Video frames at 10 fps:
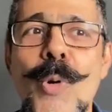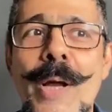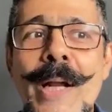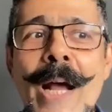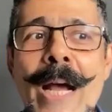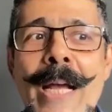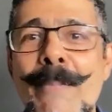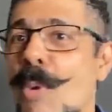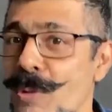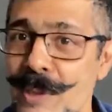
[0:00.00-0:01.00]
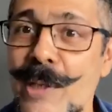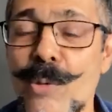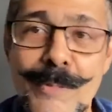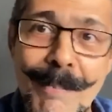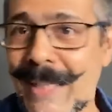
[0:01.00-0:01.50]
and I mostly
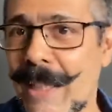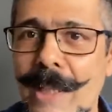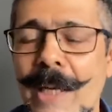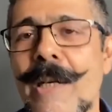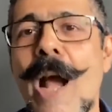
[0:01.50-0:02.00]
use metal and